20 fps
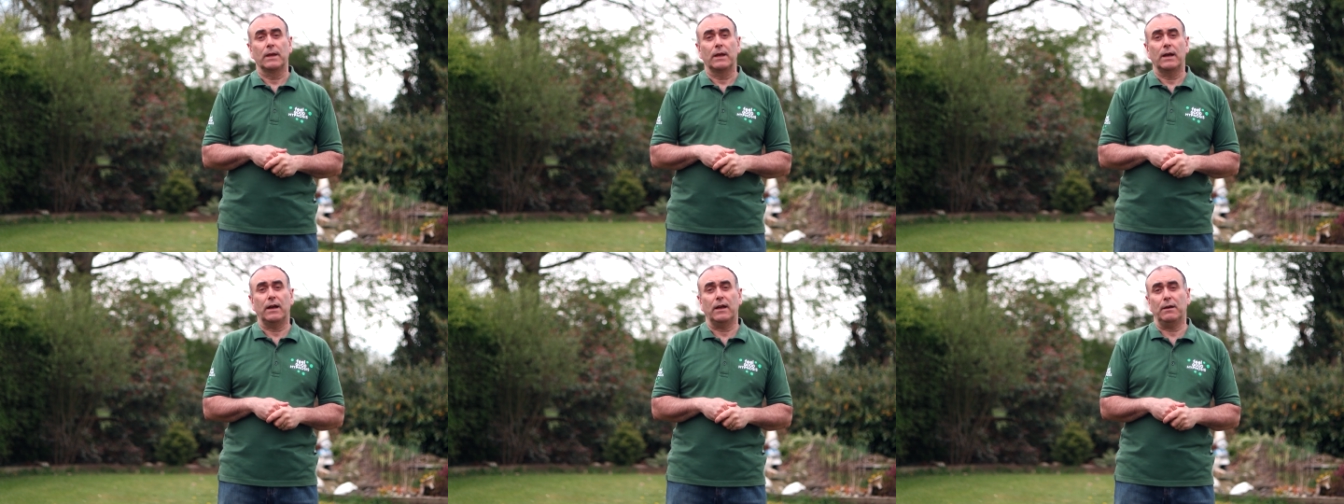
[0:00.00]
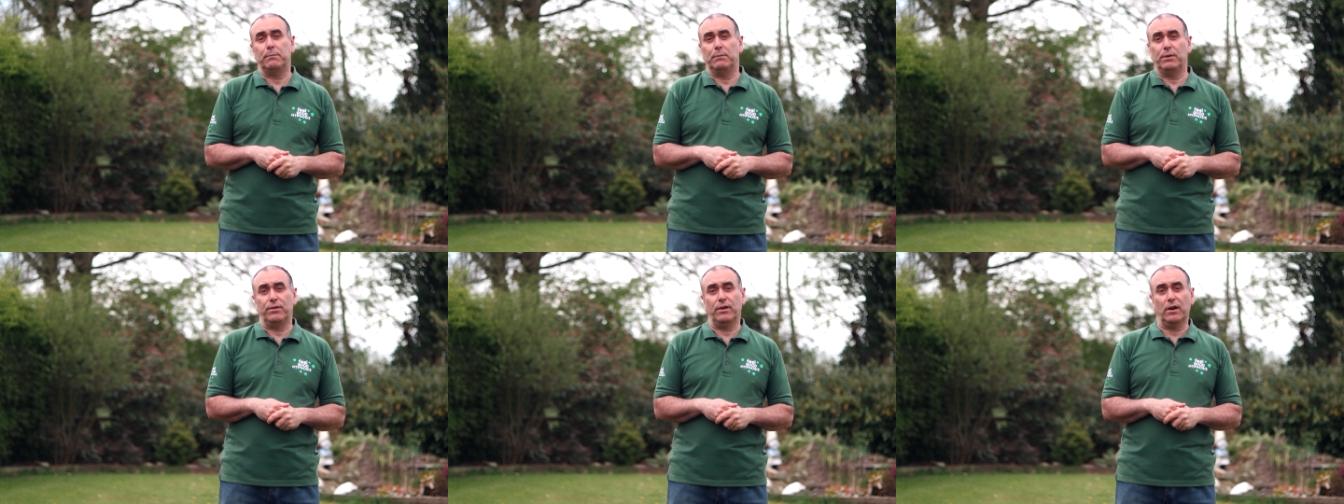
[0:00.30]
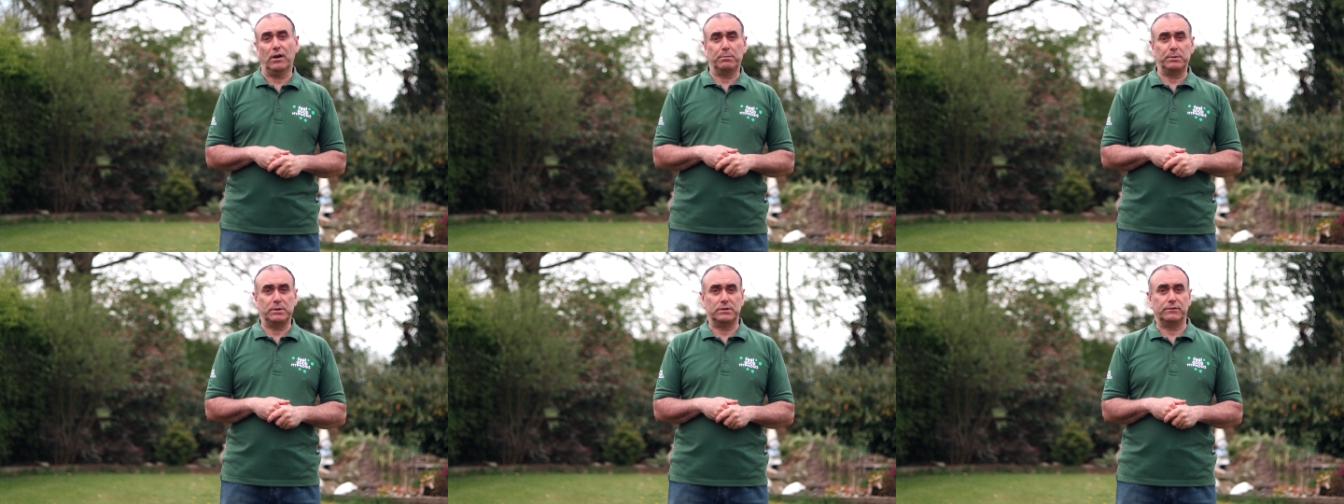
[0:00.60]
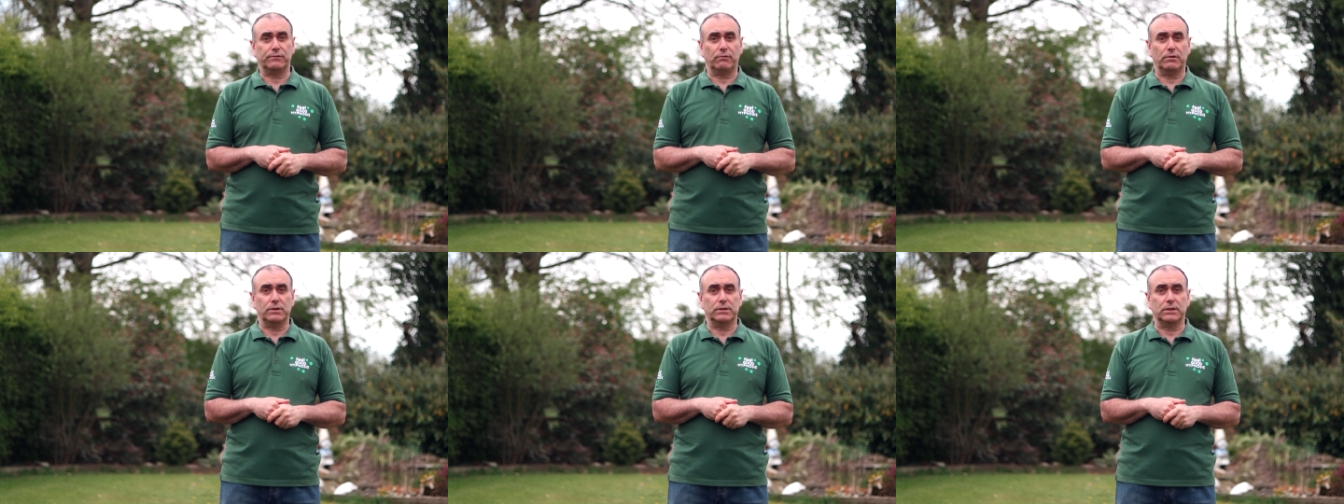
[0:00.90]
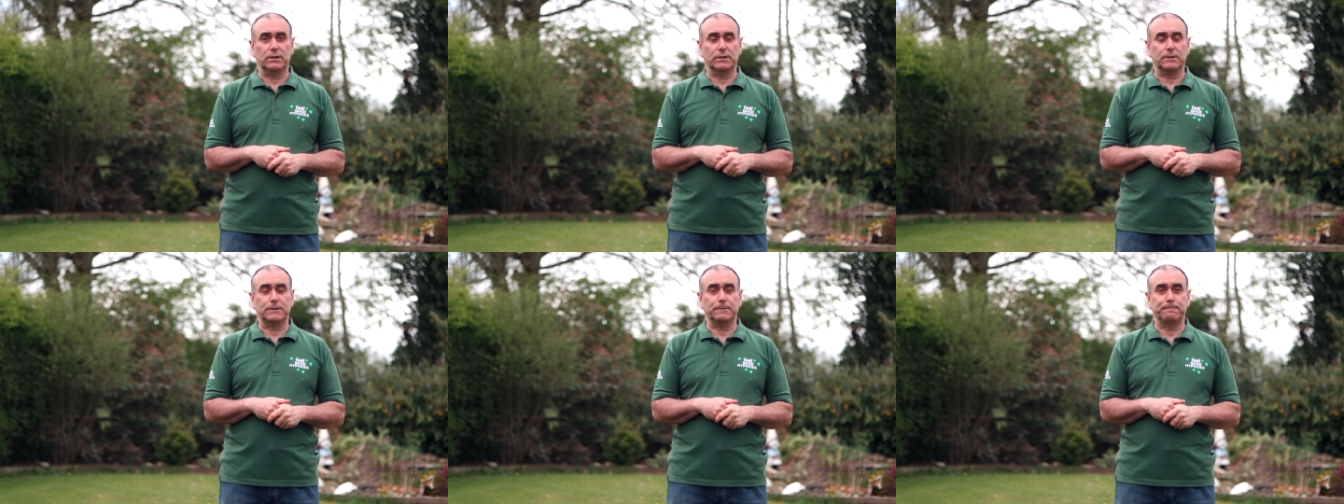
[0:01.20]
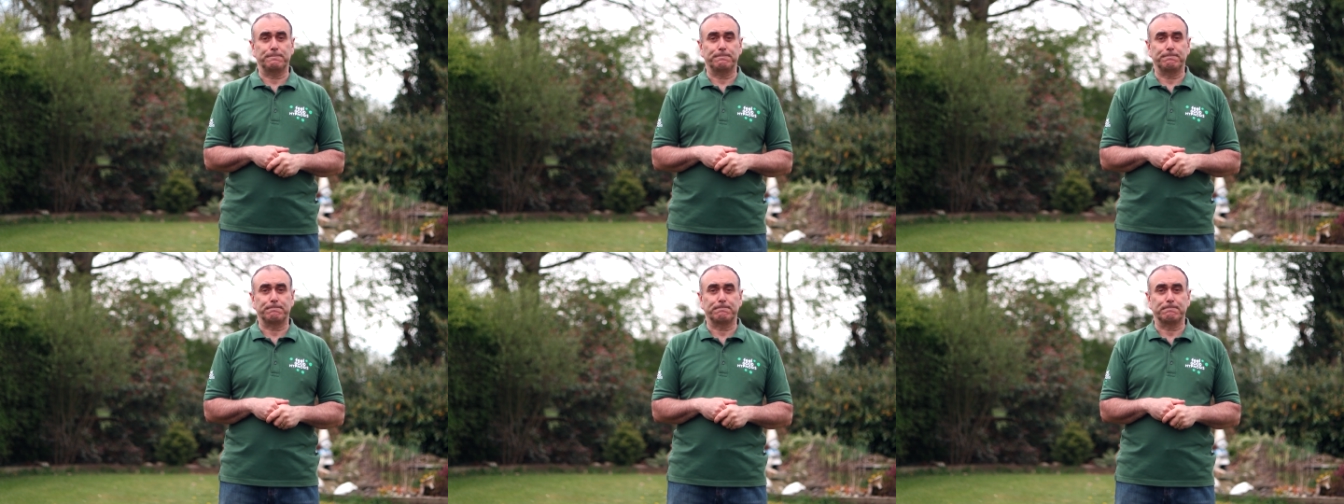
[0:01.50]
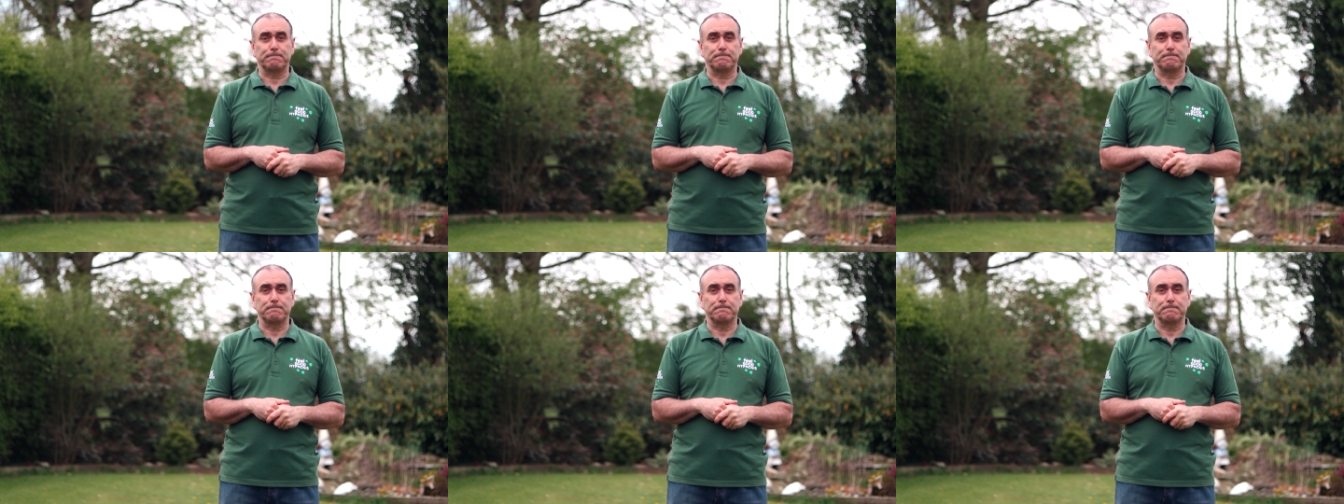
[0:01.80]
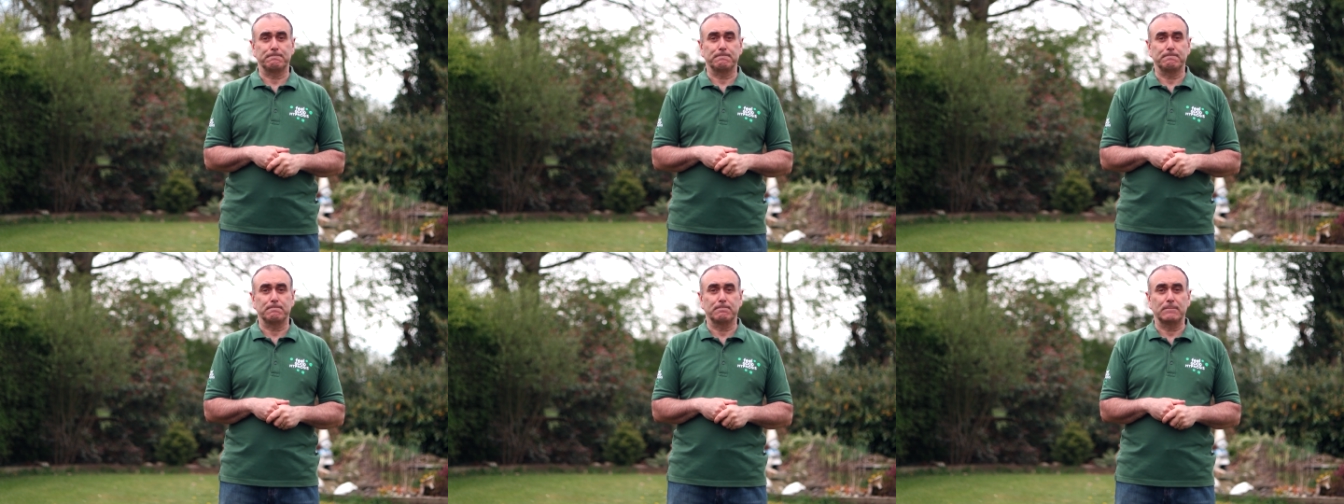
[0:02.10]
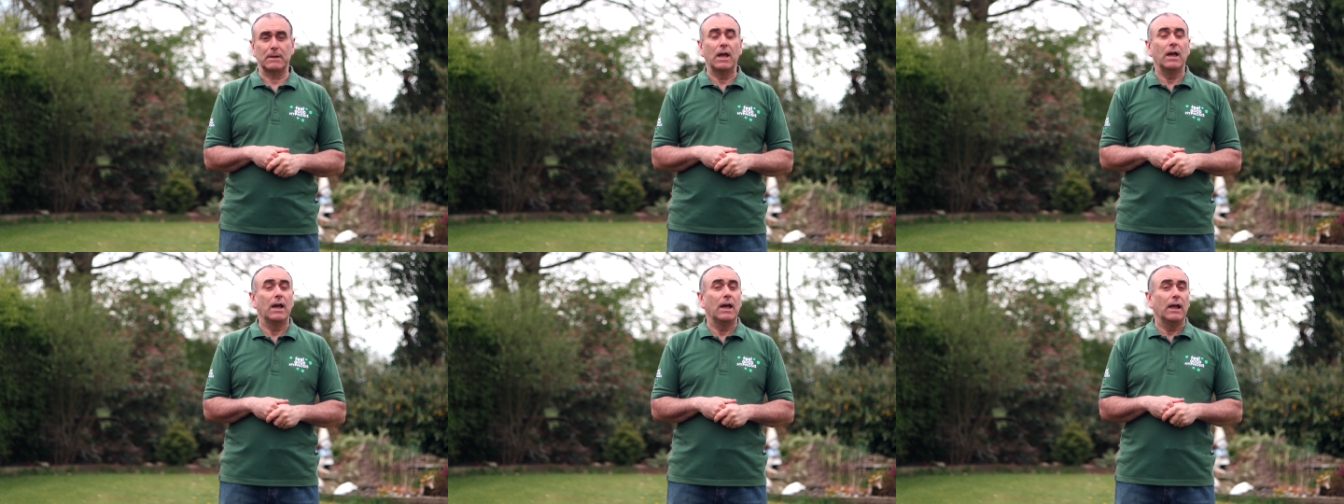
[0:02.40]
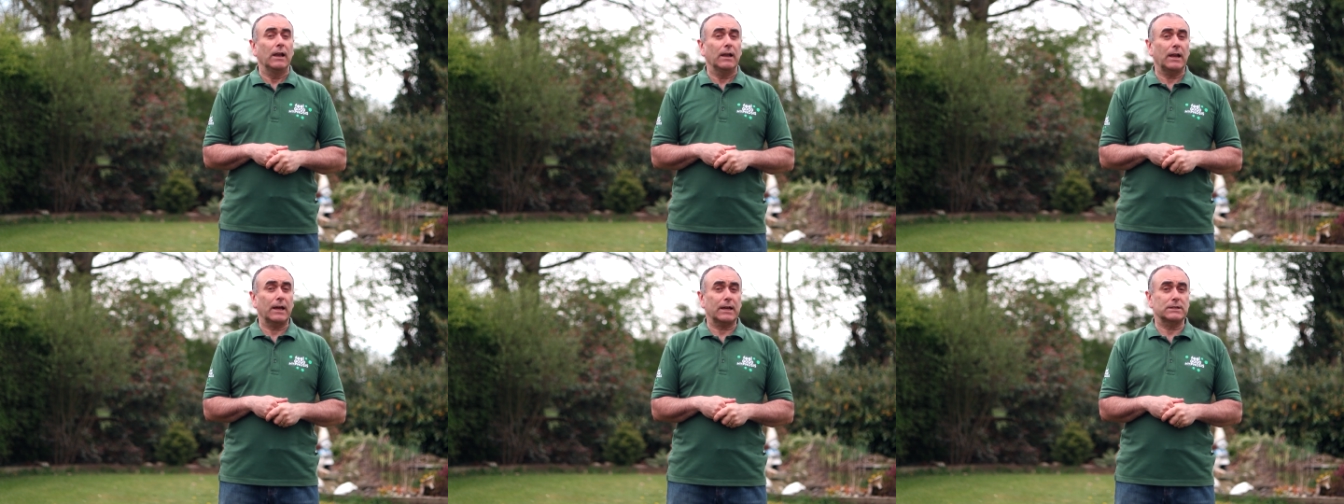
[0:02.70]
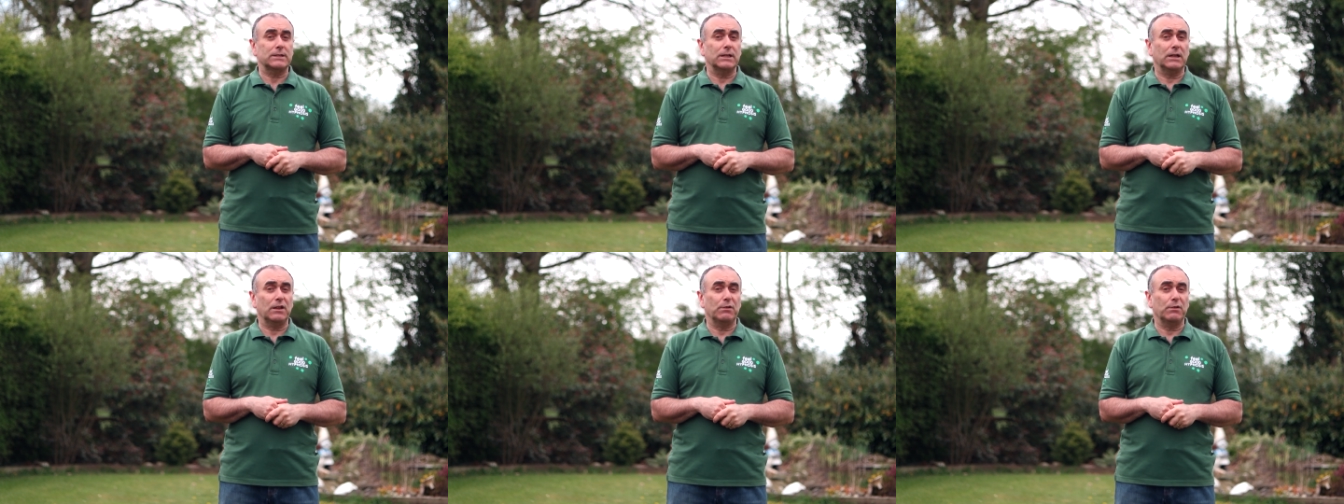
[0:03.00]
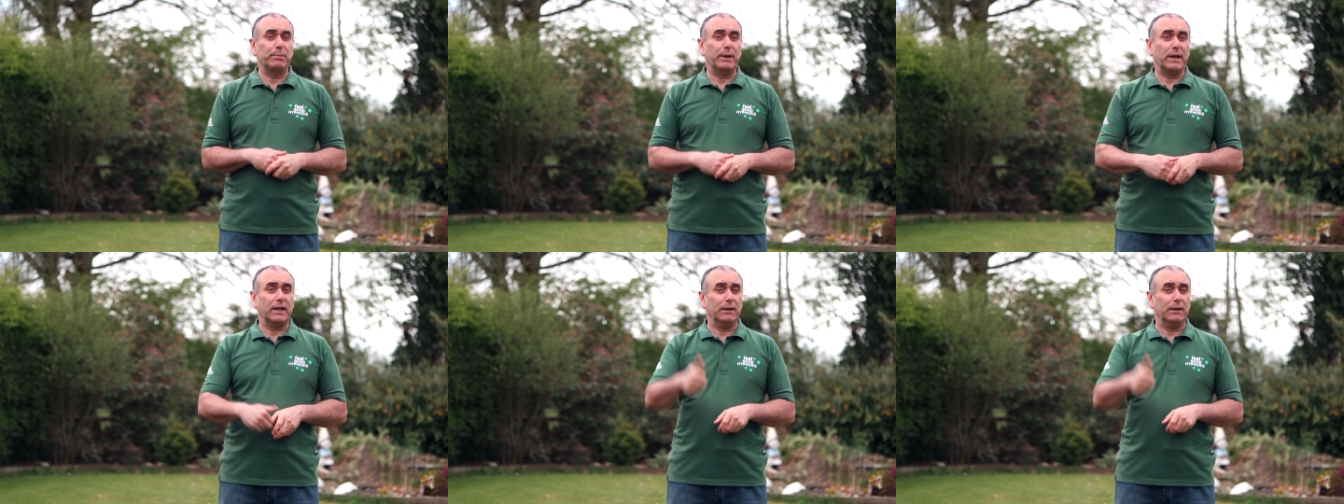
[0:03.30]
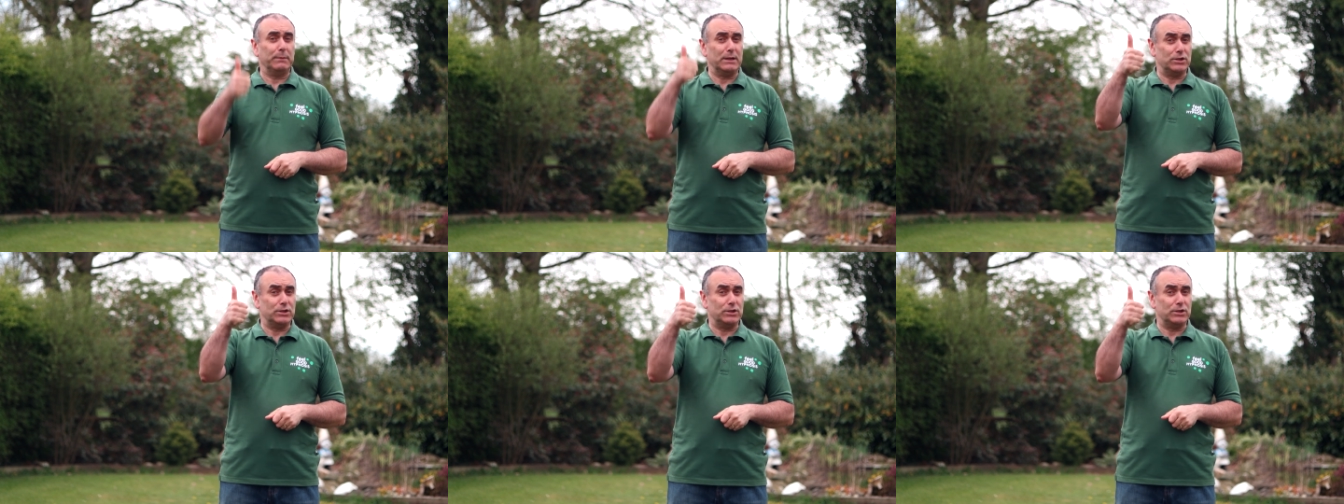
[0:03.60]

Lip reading: a hypnotherapist, for instance. Like I said at the beginning,